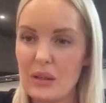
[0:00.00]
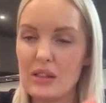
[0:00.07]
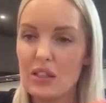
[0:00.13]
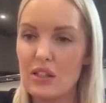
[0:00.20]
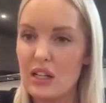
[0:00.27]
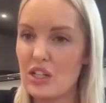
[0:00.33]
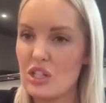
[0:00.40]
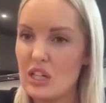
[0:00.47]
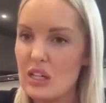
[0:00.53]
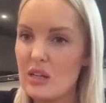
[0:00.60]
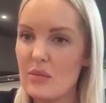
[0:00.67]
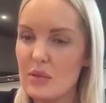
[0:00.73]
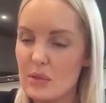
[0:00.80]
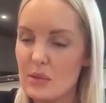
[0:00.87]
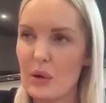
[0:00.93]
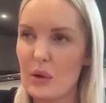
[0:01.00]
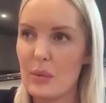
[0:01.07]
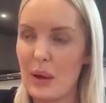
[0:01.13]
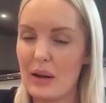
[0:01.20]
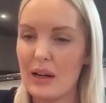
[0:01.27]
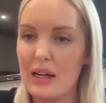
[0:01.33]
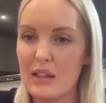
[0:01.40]
So then she spoke
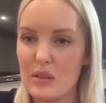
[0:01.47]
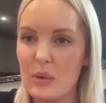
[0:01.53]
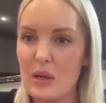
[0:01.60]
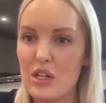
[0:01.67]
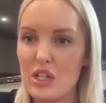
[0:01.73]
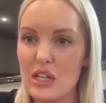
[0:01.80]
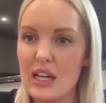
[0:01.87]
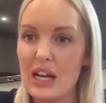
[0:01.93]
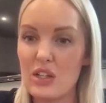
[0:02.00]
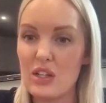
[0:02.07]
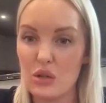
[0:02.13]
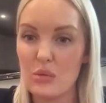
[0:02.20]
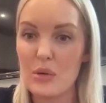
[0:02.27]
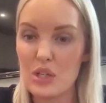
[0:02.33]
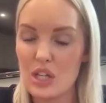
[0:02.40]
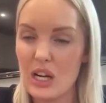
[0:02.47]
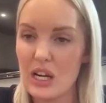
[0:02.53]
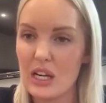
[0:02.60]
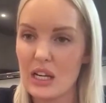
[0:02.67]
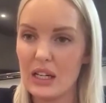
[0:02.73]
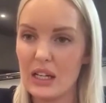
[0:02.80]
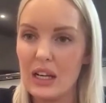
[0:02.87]
about it a little bit. She had your
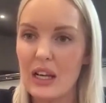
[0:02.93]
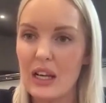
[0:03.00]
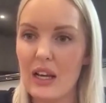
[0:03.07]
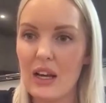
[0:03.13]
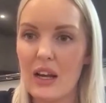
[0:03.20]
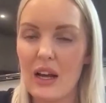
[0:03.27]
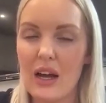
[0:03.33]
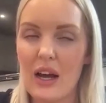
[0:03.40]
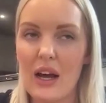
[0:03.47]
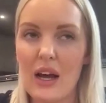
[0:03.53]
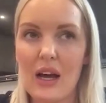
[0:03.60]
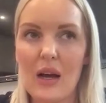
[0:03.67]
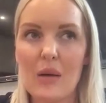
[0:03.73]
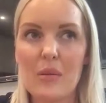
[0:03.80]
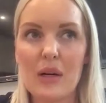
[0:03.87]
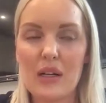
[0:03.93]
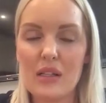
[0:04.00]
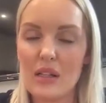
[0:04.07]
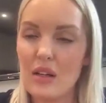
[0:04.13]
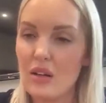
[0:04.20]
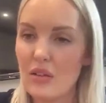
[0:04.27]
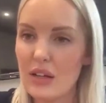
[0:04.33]
machine. And I was
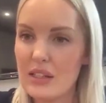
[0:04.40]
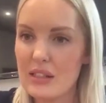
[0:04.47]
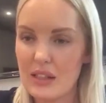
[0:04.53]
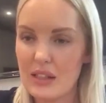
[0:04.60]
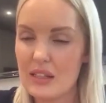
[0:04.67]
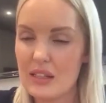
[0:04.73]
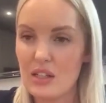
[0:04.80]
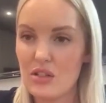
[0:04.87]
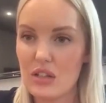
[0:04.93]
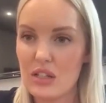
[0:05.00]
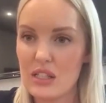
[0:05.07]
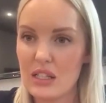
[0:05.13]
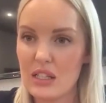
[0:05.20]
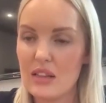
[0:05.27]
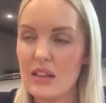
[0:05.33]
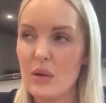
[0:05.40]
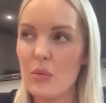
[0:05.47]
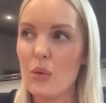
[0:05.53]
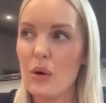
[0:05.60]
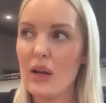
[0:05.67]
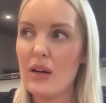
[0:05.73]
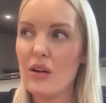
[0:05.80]
like, oh, that's interesting. And then
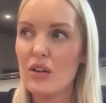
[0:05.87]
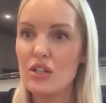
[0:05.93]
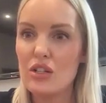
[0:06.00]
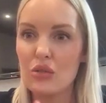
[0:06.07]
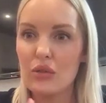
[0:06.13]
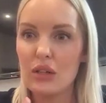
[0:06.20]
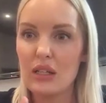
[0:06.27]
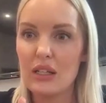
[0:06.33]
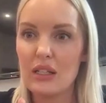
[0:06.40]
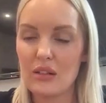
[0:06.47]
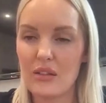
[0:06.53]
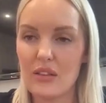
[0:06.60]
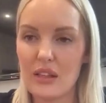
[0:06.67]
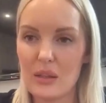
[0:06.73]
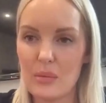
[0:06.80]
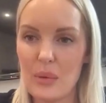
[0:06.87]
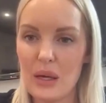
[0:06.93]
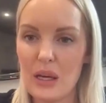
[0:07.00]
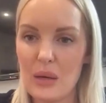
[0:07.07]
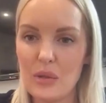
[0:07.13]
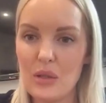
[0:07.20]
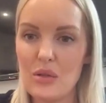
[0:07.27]
when I joined, I think the
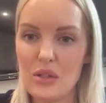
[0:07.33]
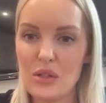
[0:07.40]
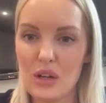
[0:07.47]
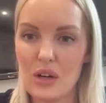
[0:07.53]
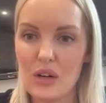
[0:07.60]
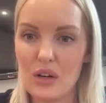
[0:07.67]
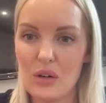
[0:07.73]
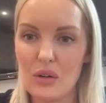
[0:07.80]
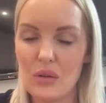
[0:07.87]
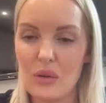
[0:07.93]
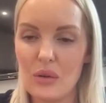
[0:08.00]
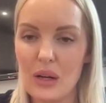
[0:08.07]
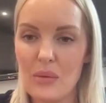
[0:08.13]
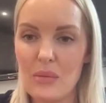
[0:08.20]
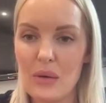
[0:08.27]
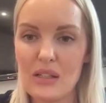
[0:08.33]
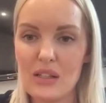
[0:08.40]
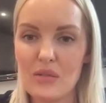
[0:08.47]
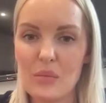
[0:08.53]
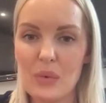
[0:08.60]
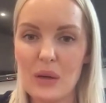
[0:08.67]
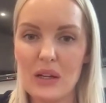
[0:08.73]
PMU circle, it must
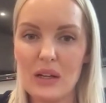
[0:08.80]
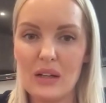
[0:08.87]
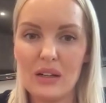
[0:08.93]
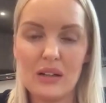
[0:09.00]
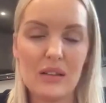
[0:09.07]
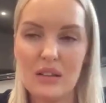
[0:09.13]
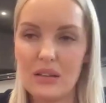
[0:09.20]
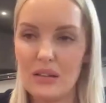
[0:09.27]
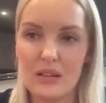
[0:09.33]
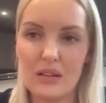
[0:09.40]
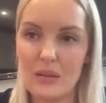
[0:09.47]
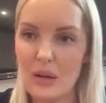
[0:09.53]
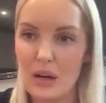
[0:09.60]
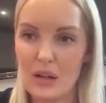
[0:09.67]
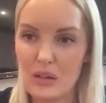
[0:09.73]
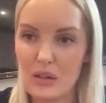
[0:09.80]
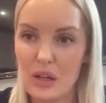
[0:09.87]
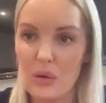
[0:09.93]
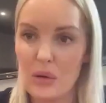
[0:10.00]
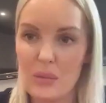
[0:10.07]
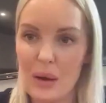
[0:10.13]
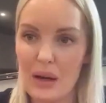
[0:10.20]
have been, I was
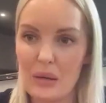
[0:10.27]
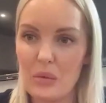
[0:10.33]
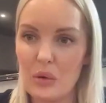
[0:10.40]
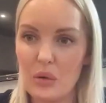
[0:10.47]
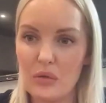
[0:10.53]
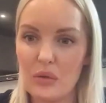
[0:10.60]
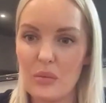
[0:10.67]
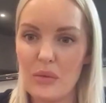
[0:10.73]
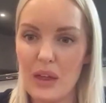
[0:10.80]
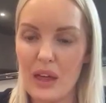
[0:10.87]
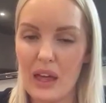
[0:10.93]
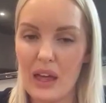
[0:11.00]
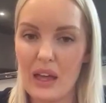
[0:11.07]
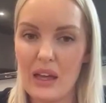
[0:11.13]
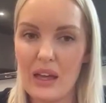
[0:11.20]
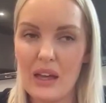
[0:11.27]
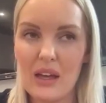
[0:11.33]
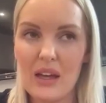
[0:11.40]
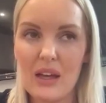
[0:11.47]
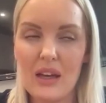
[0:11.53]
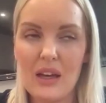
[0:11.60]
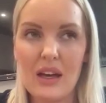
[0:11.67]
knowing about it more from there.
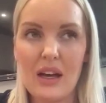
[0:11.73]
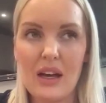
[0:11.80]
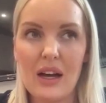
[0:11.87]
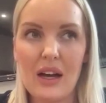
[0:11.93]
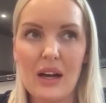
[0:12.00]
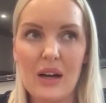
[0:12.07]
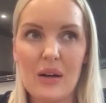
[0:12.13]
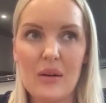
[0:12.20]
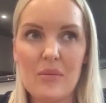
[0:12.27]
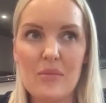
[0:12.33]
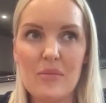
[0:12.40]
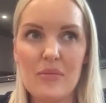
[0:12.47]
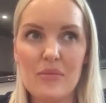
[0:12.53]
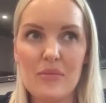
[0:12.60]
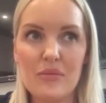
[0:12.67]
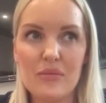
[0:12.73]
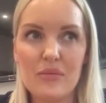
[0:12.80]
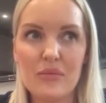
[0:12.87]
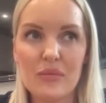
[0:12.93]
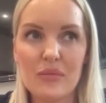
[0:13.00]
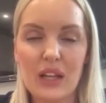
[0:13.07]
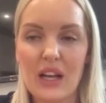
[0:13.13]
And
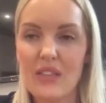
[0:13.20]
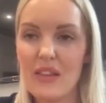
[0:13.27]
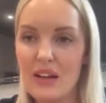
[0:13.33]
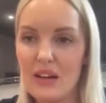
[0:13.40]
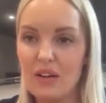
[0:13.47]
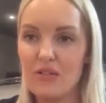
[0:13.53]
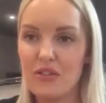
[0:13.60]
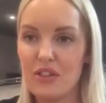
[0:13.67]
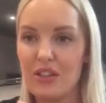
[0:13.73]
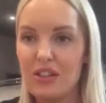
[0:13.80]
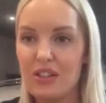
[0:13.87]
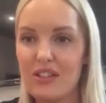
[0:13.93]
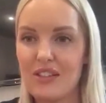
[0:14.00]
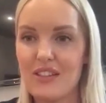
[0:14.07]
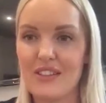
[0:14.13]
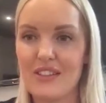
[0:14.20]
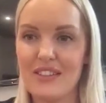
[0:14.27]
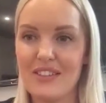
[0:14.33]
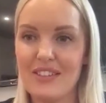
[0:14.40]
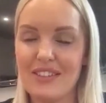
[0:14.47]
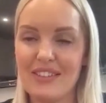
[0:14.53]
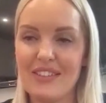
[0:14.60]
then I just
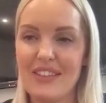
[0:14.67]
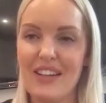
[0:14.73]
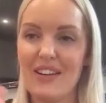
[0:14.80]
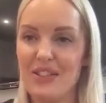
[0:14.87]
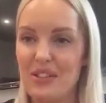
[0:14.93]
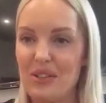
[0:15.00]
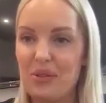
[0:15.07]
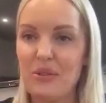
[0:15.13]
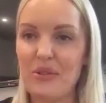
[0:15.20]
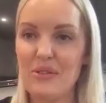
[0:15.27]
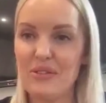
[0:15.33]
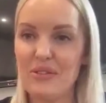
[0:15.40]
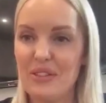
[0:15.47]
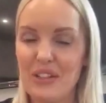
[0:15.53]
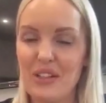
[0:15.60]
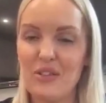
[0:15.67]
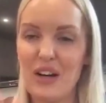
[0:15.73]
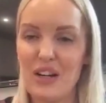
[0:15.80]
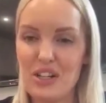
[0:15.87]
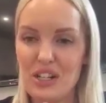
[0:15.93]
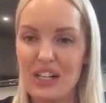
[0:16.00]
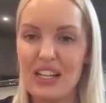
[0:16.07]
sort of
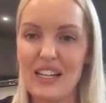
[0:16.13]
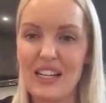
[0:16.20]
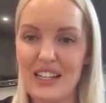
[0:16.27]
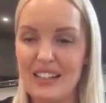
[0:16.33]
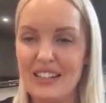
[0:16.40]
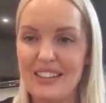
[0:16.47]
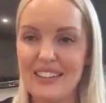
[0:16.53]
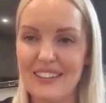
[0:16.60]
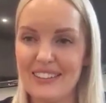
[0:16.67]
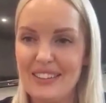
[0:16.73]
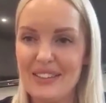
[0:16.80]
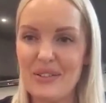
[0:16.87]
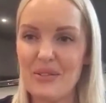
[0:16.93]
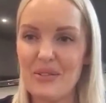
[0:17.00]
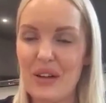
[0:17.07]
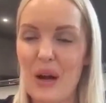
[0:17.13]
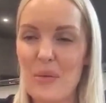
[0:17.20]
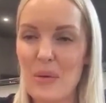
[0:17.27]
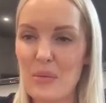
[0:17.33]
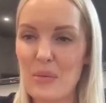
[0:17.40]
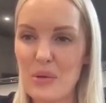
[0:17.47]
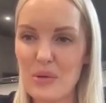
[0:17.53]
gradually sort of come
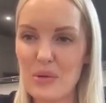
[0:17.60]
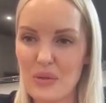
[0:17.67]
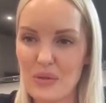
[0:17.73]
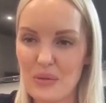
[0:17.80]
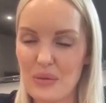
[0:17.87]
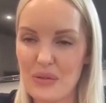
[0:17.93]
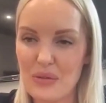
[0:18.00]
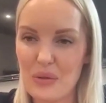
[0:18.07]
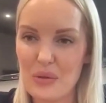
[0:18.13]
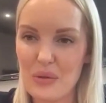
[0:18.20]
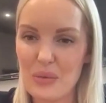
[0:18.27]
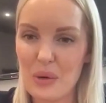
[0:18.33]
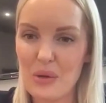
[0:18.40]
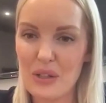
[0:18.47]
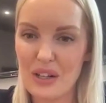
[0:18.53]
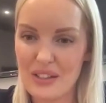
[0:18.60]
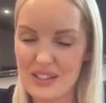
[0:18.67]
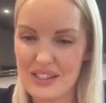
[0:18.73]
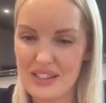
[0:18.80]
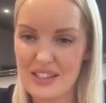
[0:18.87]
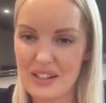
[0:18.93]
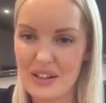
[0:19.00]
on board with all the products
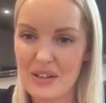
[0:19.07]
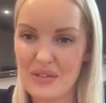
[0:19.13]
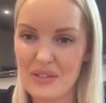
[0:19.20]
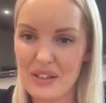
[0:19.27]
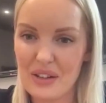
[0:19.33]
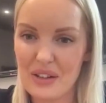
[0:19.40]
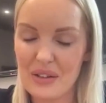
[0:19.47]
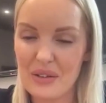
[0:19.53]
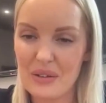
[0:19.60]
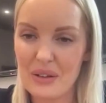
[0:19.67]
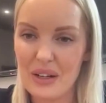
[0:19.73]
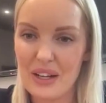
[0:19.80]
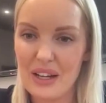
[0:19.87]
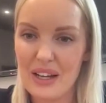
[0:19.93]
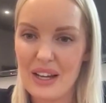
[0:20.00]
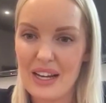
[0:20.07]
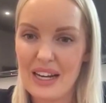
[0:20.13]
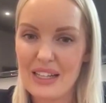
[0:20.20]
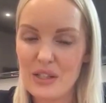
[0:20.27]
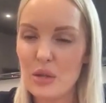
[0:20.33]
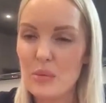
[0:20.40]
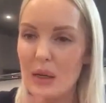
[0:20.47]
and stuff. So
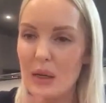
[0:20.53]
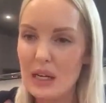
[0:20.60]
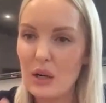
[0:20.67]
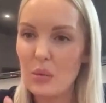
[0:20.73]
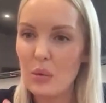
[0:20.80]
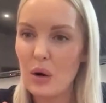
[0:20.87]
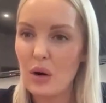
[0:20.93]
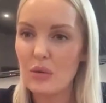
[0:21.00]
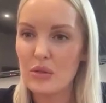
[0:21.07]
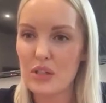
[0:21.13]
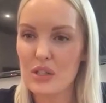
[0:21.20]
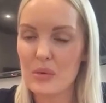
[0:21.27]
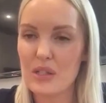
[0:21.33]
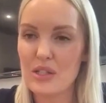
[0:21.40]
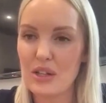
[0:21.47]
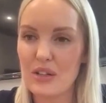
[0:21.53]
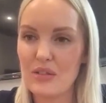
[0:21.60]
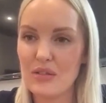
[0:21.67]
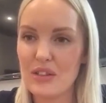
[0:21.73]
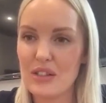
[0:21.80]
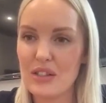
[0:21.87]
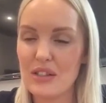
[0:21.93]
it took me a little while to switch
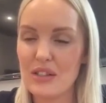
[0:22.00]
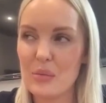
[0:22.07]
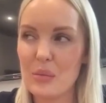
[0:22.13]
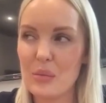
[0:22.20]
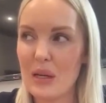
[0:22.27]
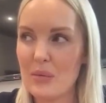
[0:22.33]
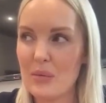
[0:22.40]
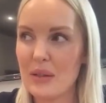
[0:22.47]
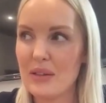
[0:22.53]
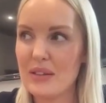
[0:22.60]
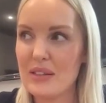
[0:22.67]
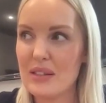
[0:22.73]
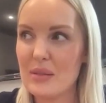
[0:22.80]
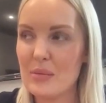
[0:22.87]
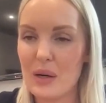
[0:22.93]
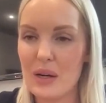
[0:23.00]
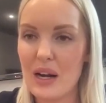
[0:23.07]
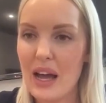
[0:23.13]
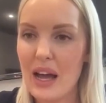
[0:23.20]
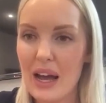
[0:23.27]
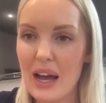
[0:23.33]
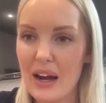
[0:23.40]
over to the pigments, but
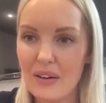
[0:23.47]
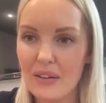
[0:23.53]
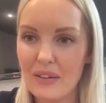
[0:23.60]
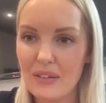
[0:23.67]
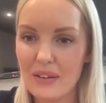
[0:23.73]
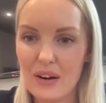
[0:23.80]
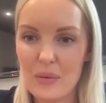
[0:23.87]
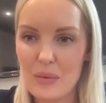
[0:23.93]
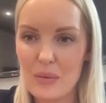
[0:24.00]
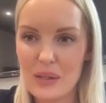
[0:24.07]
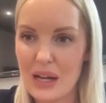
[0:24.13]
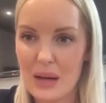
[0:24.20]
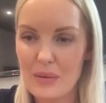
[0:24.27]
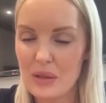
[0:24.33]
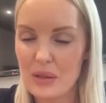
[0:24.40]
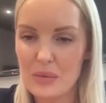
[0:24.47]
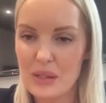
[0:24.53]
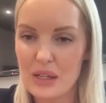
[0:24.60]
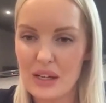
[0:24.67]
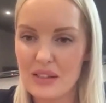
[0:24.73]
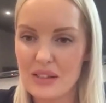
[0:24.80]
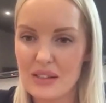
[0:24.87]
now I'm absolutely
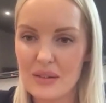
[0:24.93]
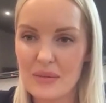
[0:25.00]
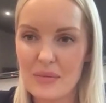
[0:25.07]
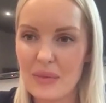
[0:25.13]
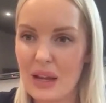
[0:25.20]
obsessed.